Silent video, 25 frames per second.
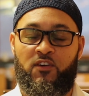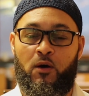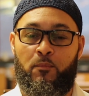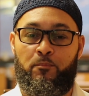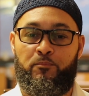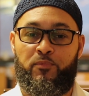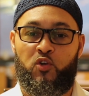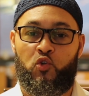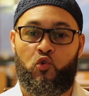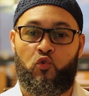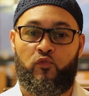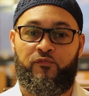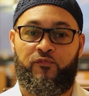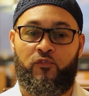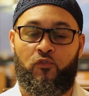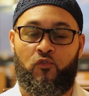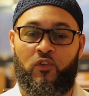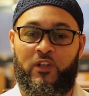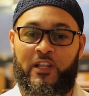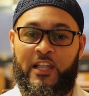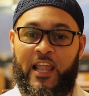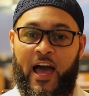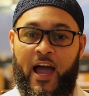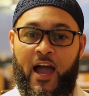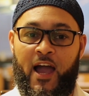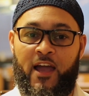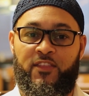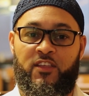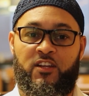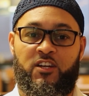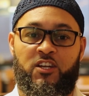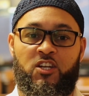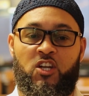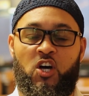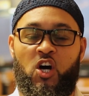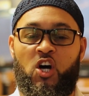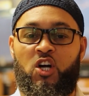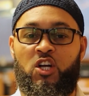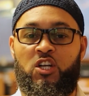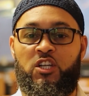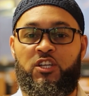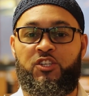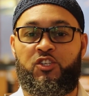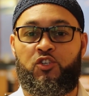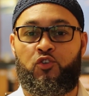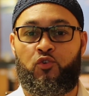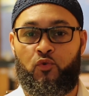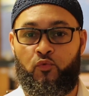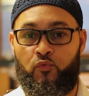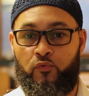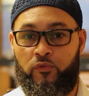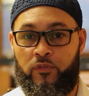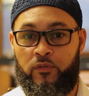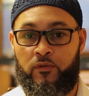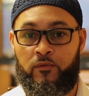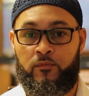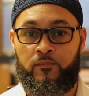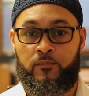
a beautiful lie than an ugly truth.